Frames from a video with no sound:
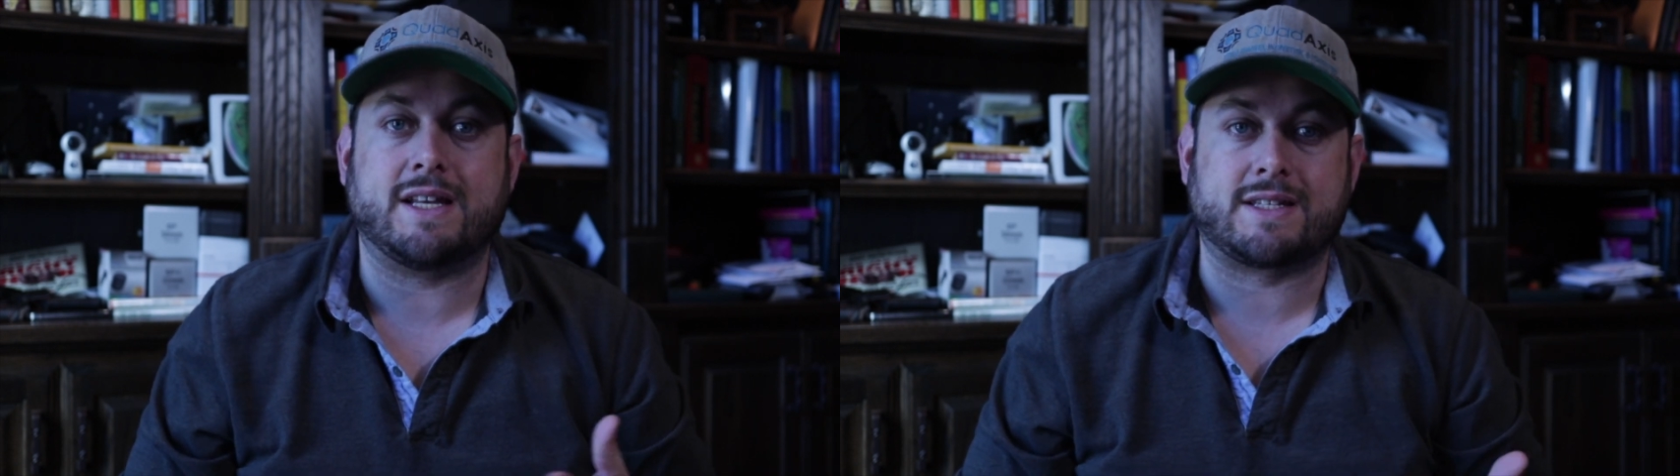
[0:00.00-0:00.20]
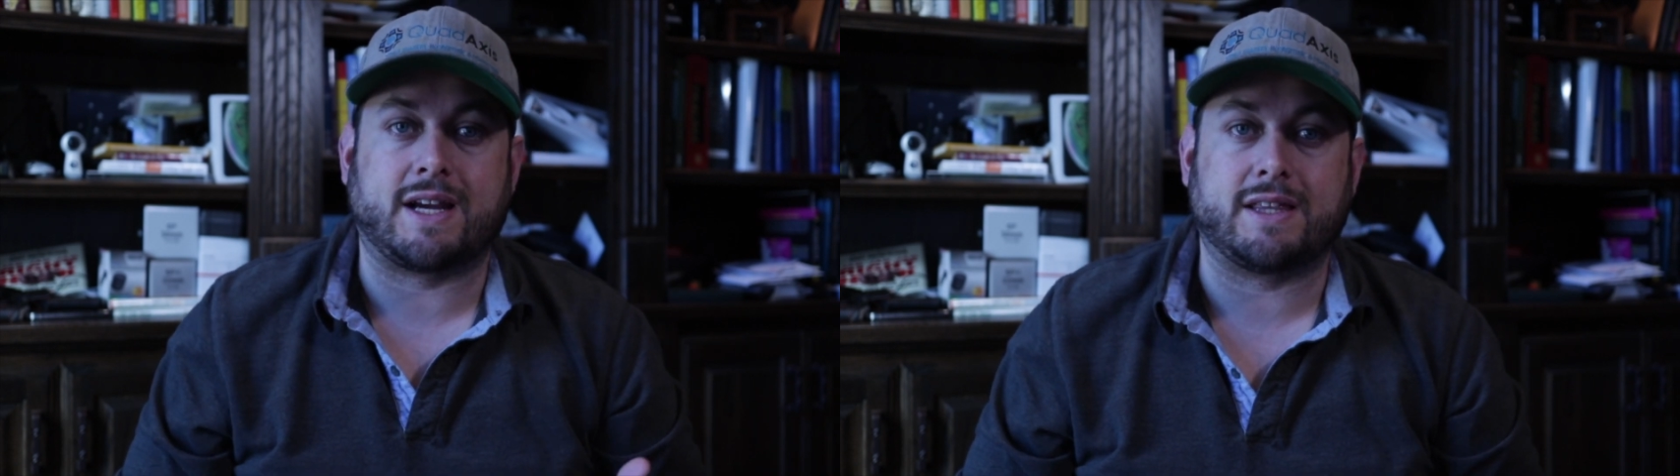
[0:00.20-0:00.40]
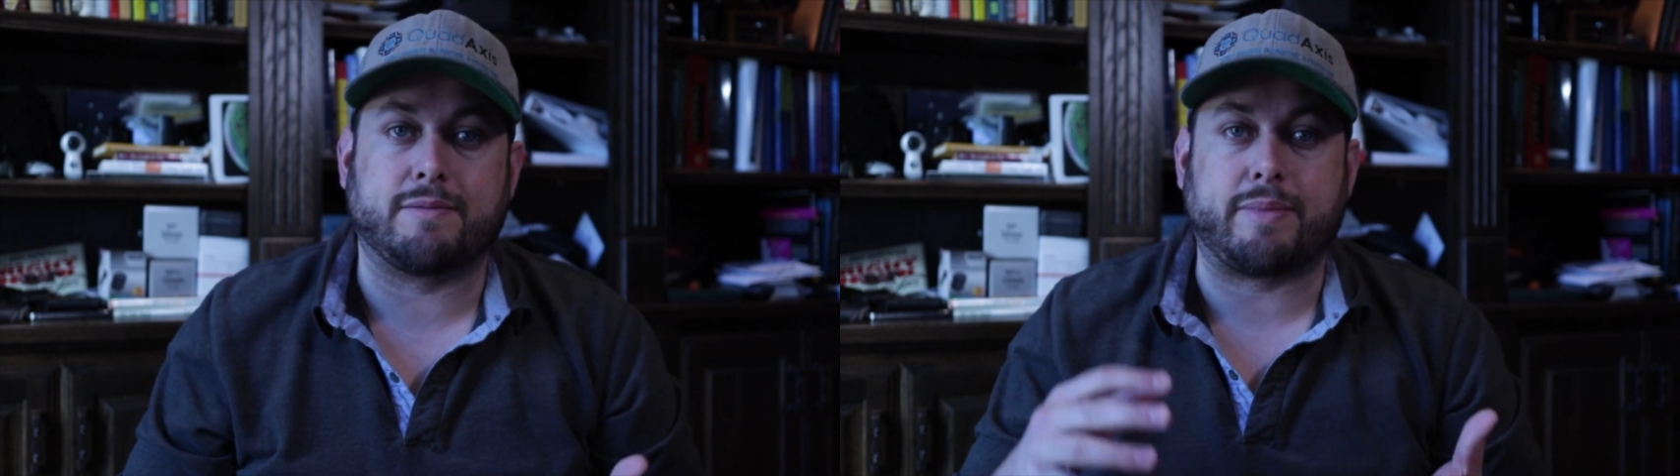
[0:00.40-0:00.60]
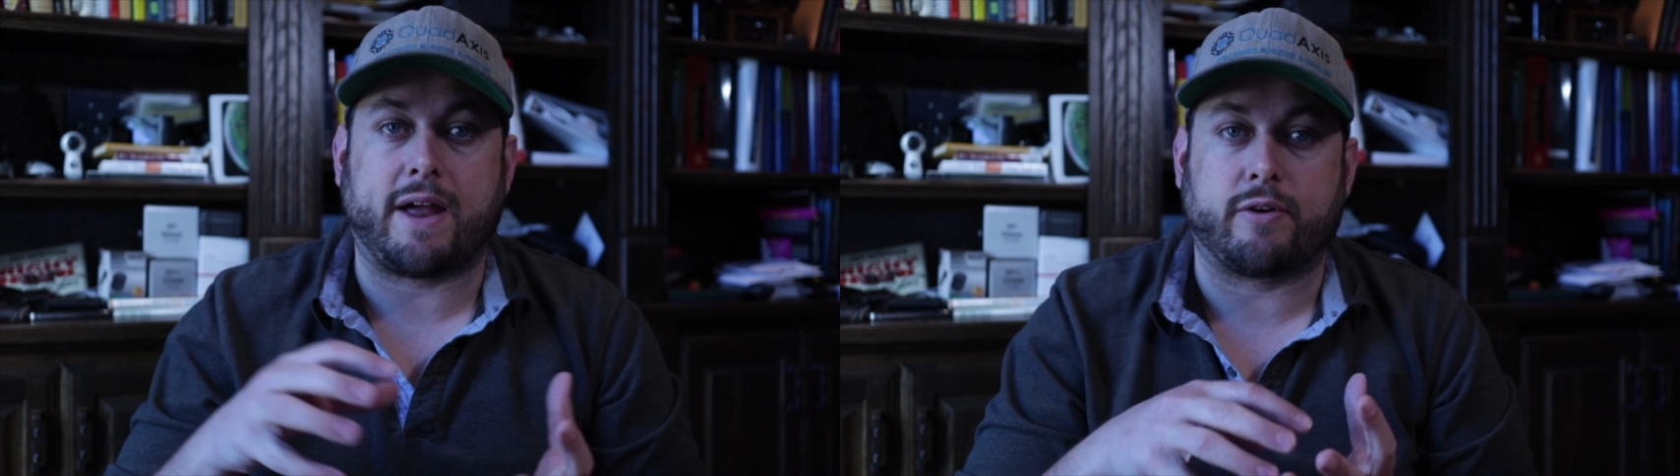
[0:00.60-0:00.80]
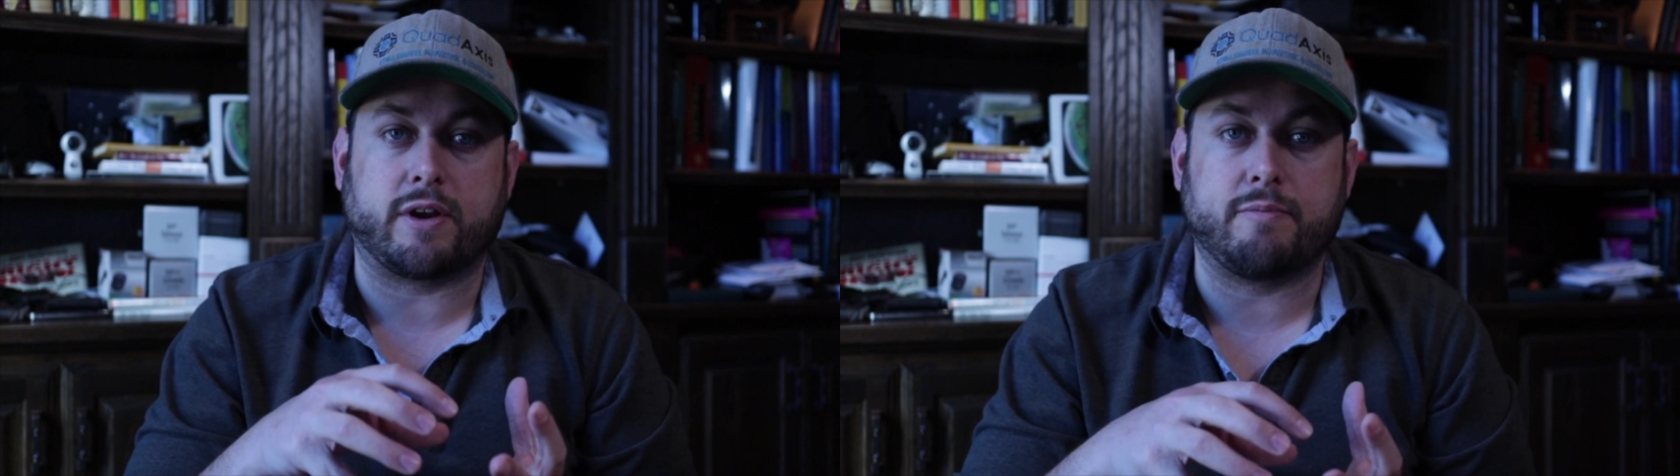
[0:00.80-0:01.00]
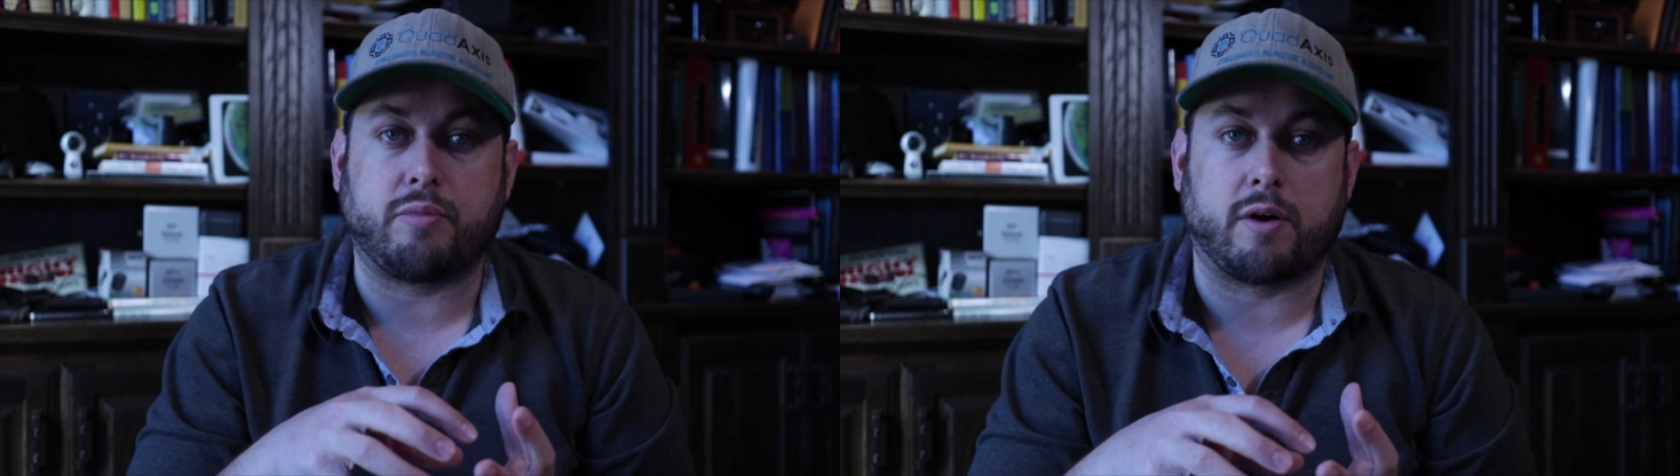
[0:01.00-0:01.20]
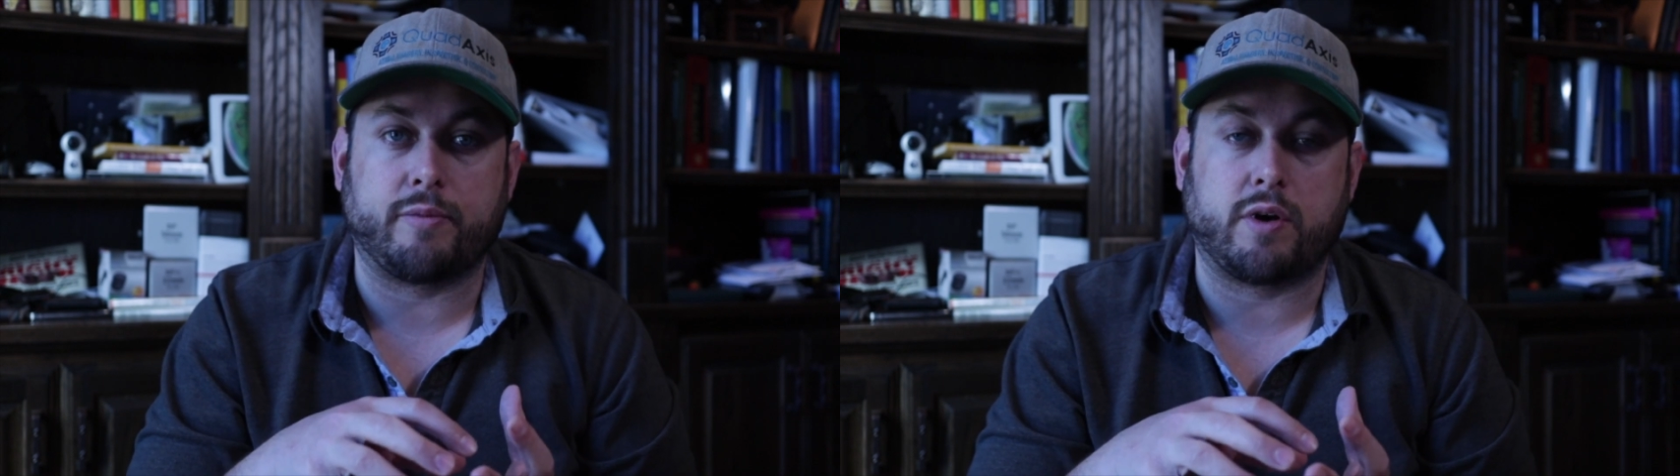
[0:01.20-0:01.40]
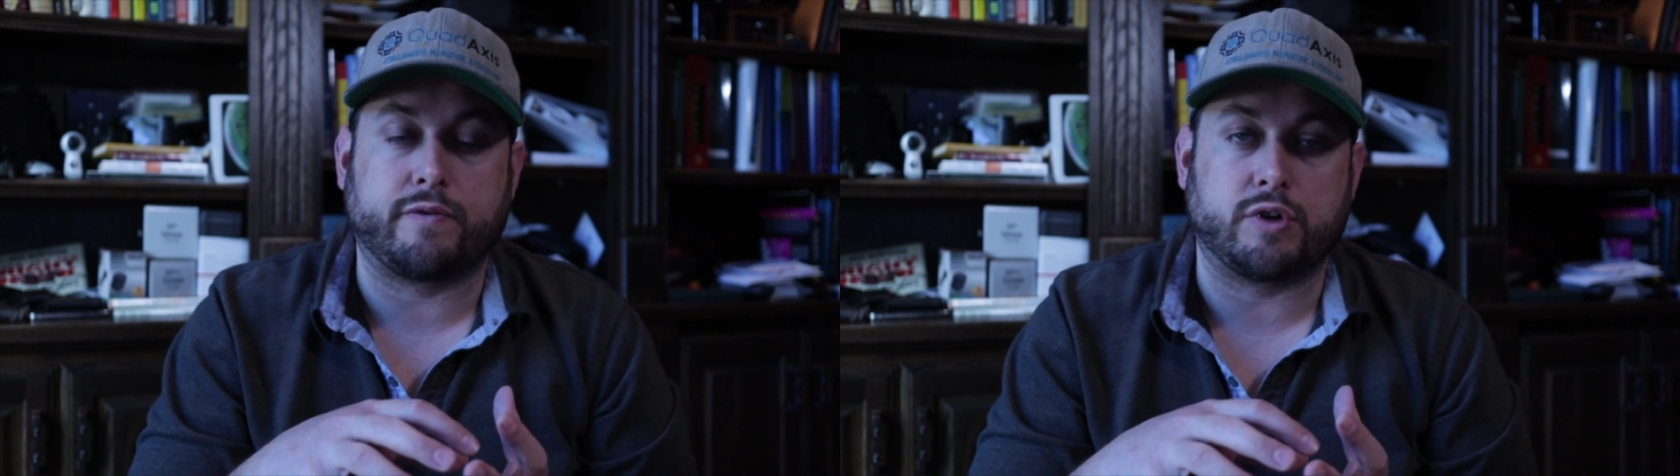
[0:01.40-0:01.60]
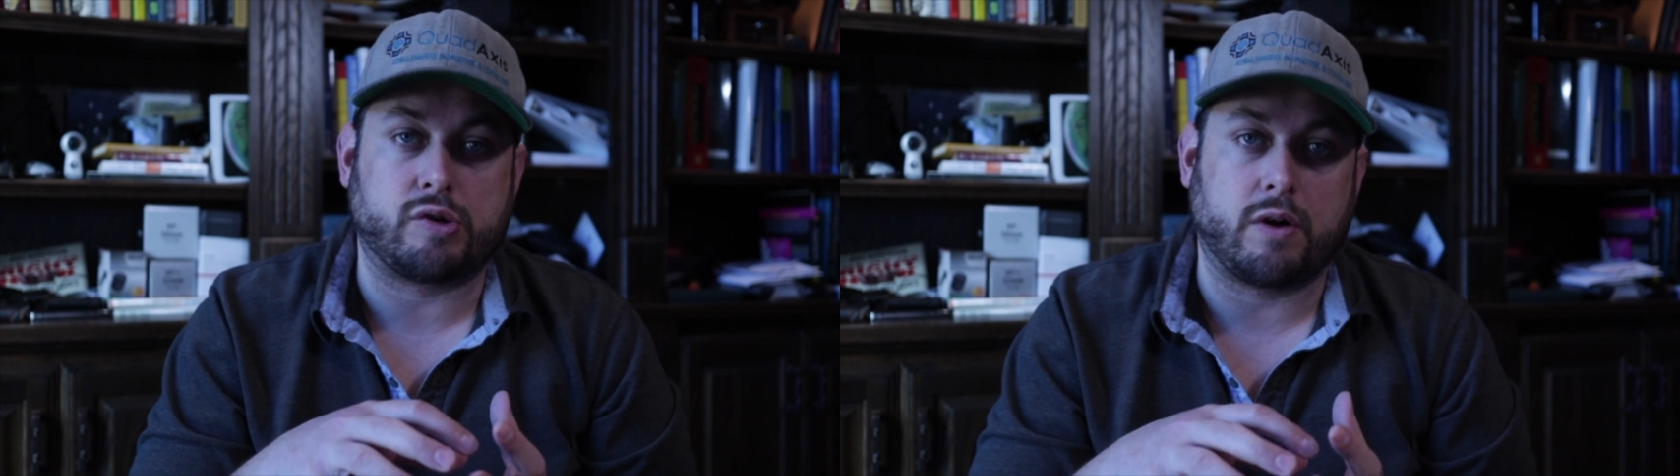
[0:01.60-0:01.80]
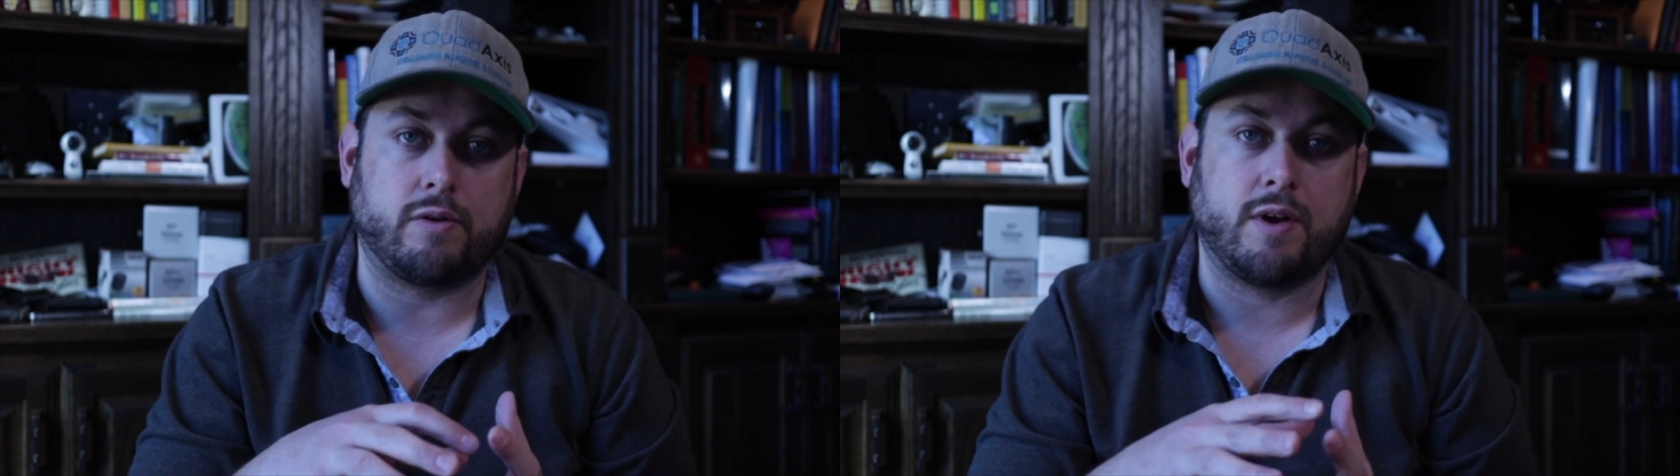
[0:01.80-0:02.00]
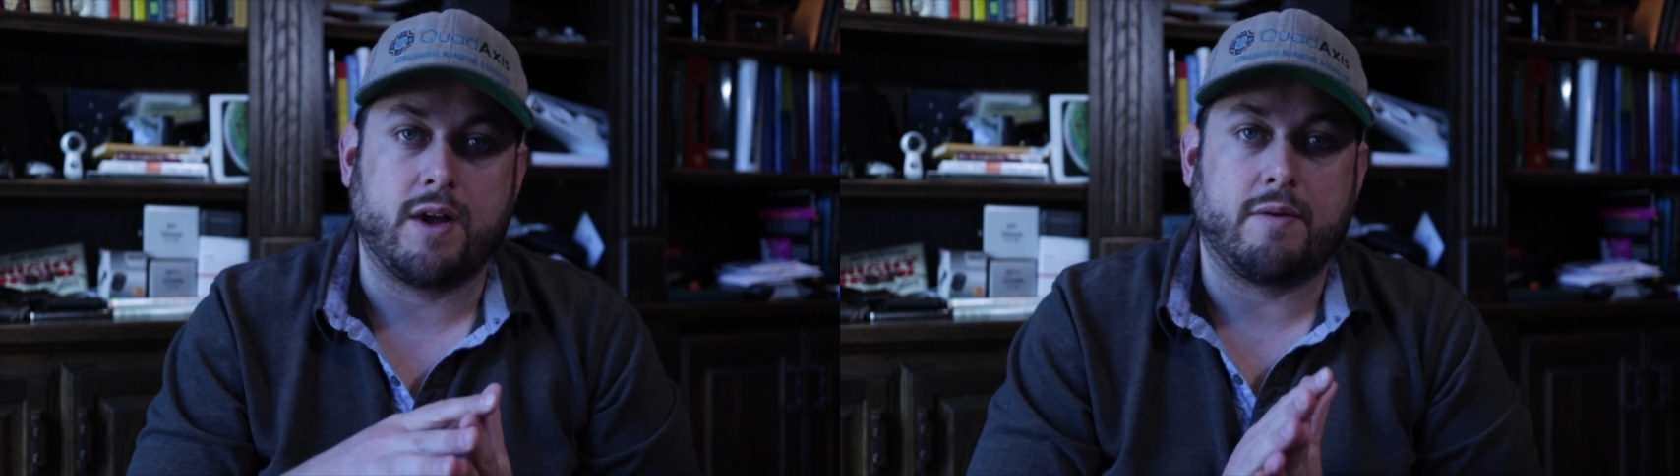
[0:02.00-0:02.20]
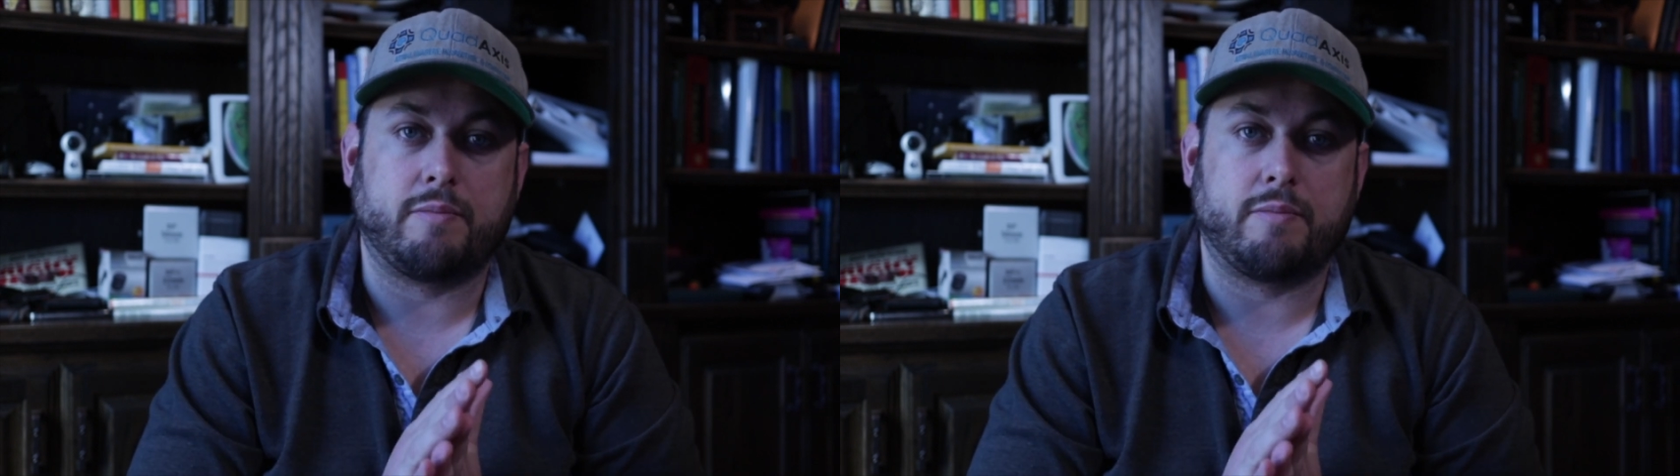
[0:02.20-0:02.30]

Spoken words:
inside the battery compartment of your drone.